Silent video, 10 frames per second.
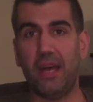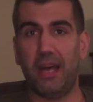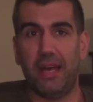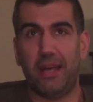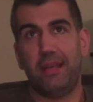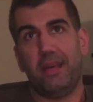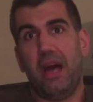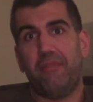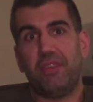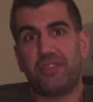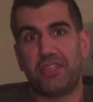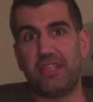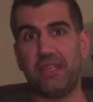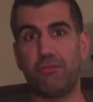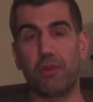
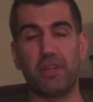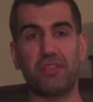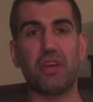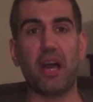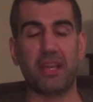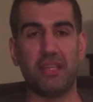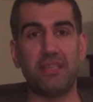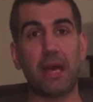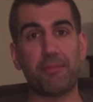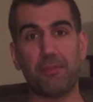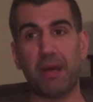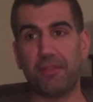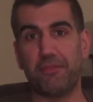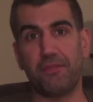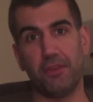obviously we're going to talk in depth about
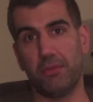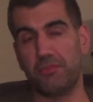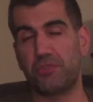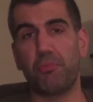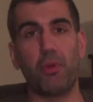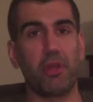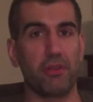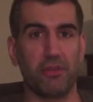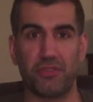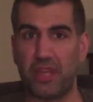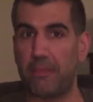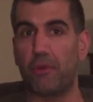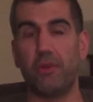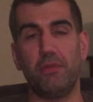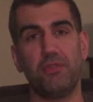the film. Spoilers, I'm
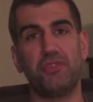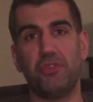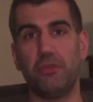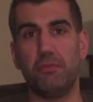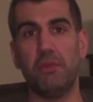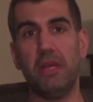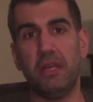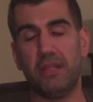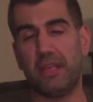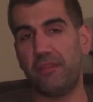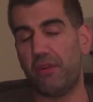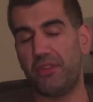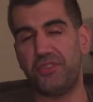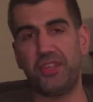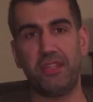going to assume that you've already
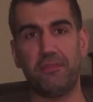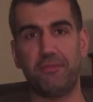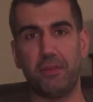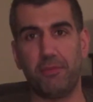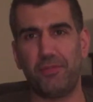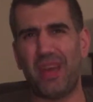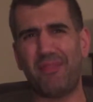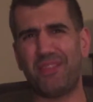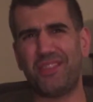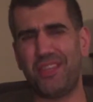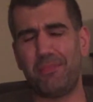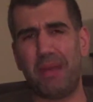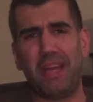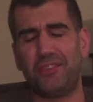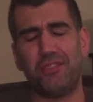seen the film. If you haven't seen
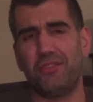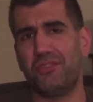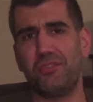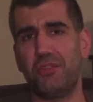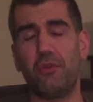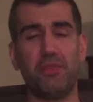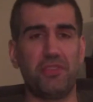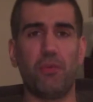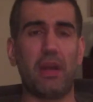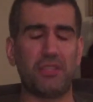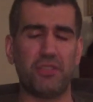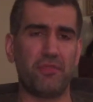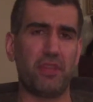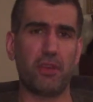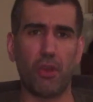Passengers, there's no reason to watch this
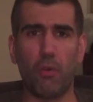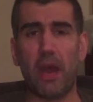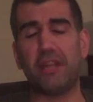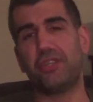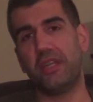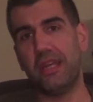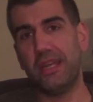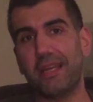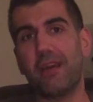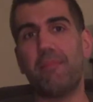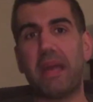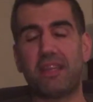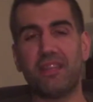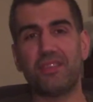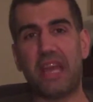video. Go watch it, come back
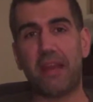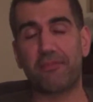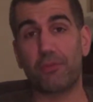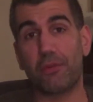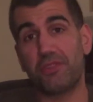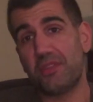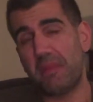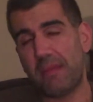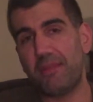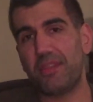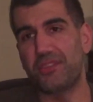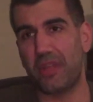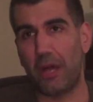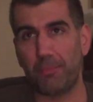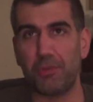to this afterwards, and maybe this will
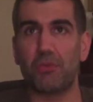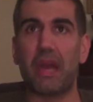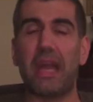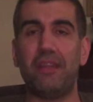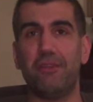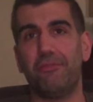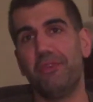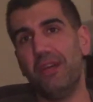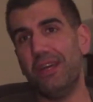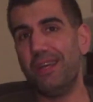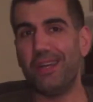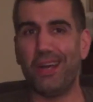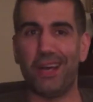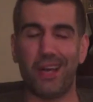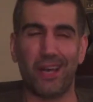help you kind
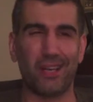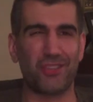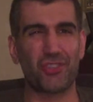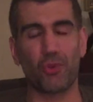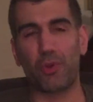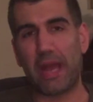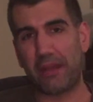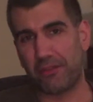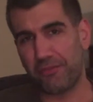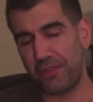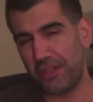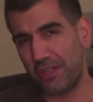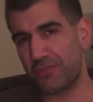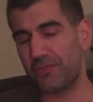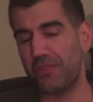of sort out your
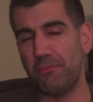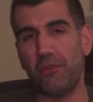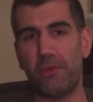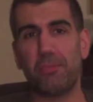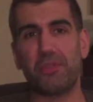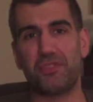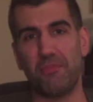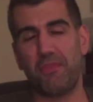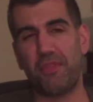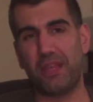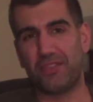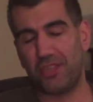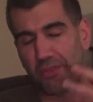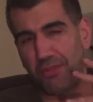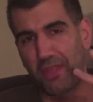feelings for the movie, put some things that
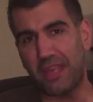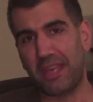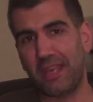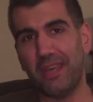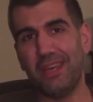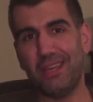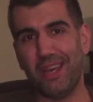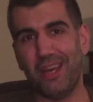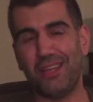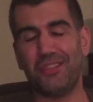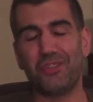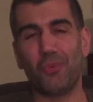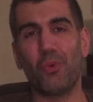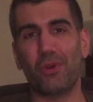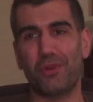you're thinking into
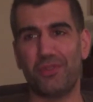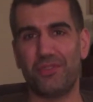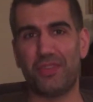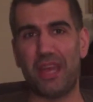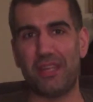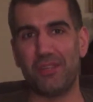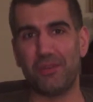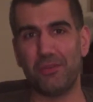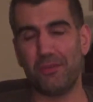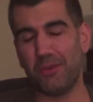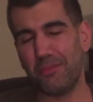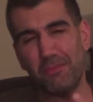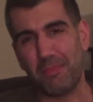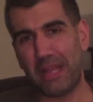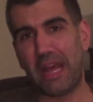words that you
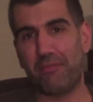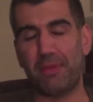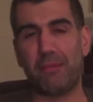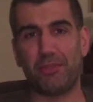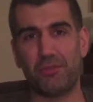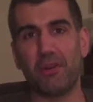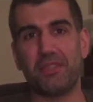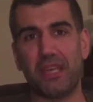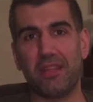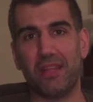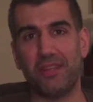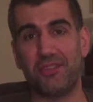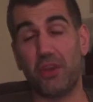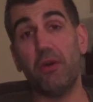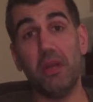may not have been able to articulate.
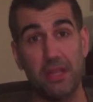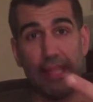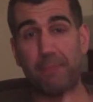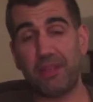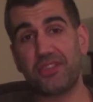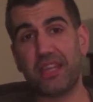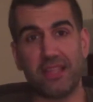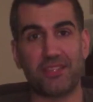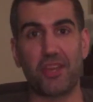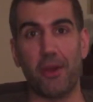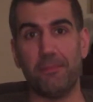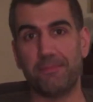So that being said, let's go.